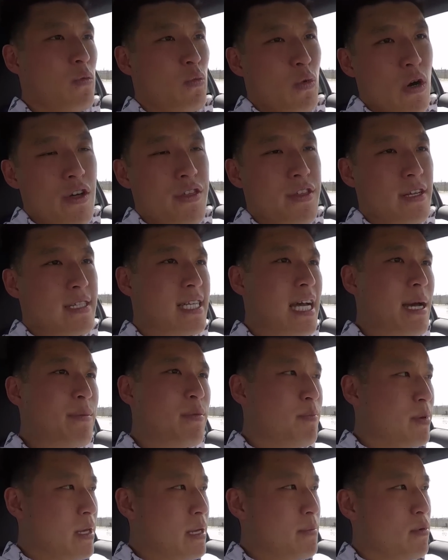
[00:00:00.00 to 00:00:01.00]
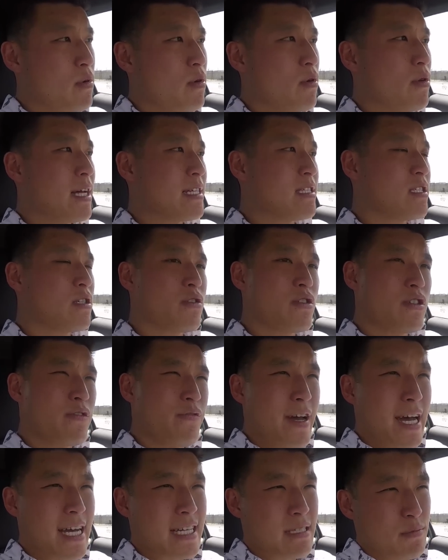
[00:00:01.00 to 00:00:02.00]
wealthy type people that still use
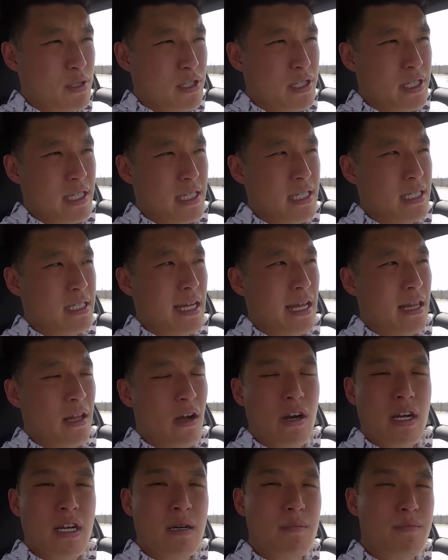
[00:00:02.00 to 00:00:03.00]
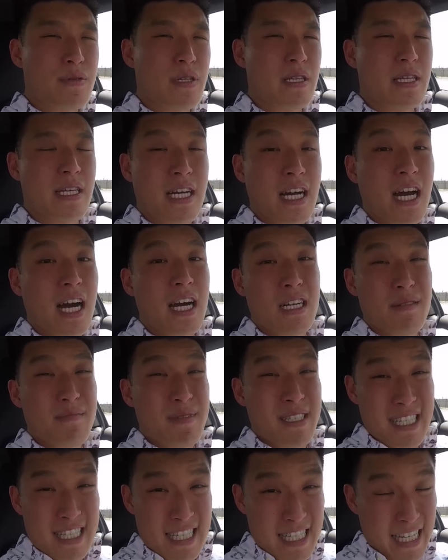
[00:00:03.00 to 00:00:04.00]
fax machines and aren't completely caught up
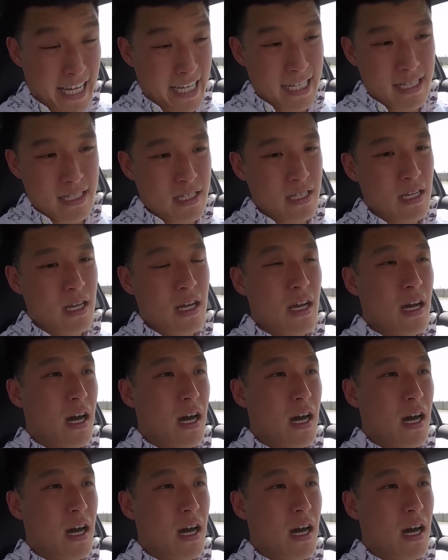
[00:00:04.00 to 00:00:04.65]
to date